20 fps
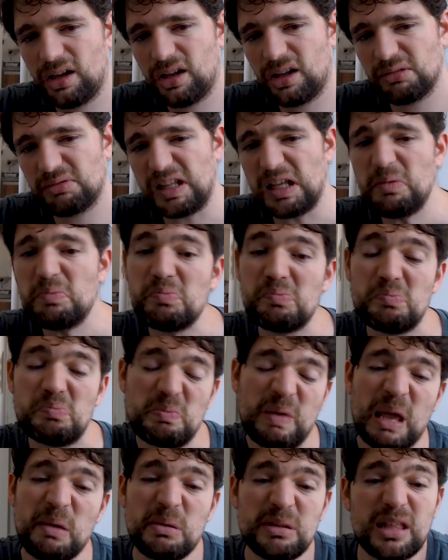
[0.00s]
then
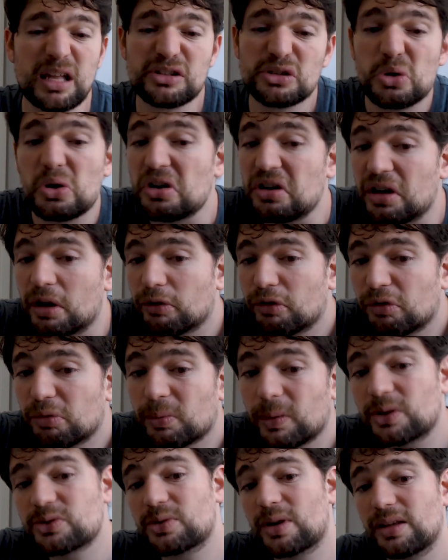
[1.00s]
maybe that's good enough,
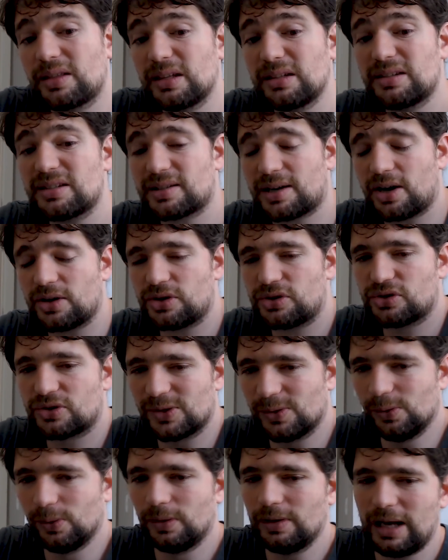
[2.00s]
right? So I think this card is
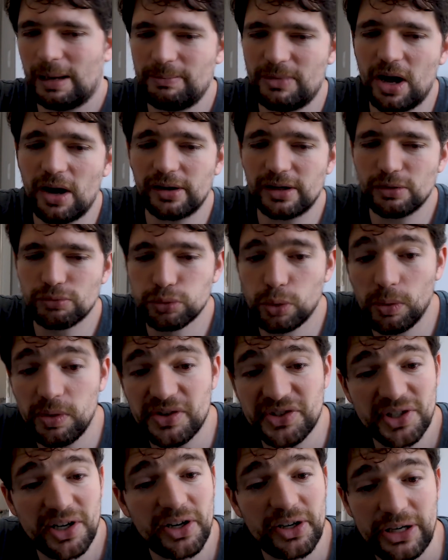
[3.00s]
cool. I'm not going to rule
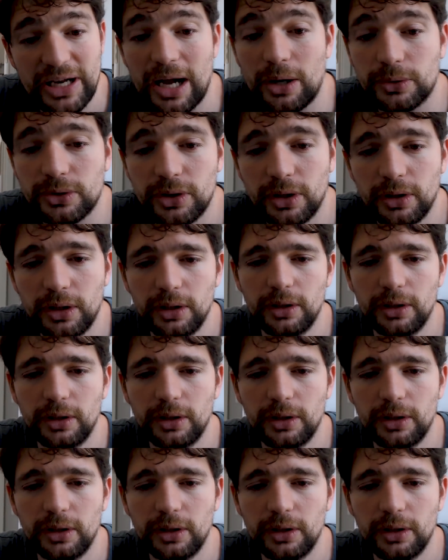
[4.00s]
this card out.